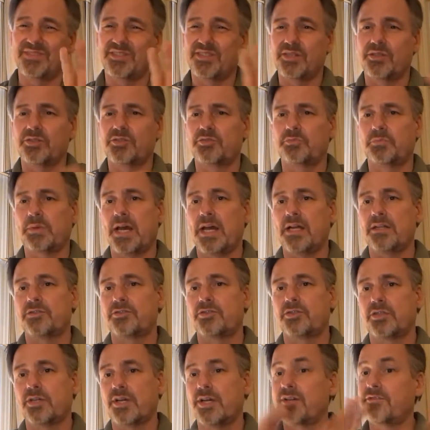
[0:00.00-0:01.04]
those
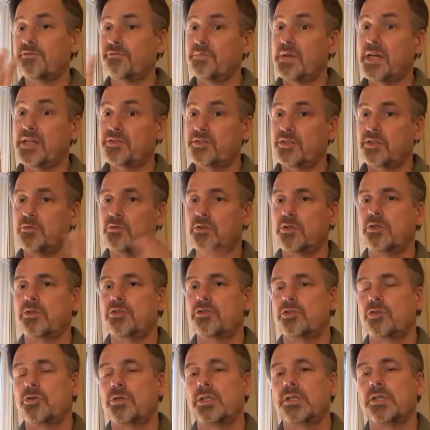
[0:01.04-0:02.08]
patents are kind of messy where they're
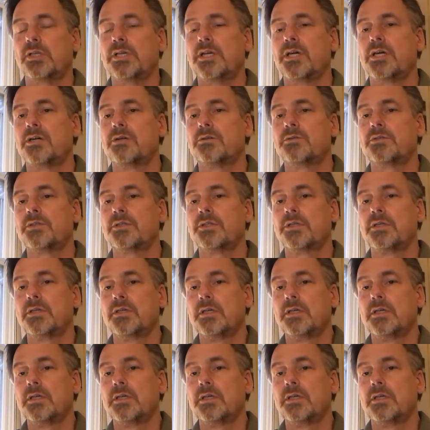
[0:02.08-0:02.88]
jointly owned.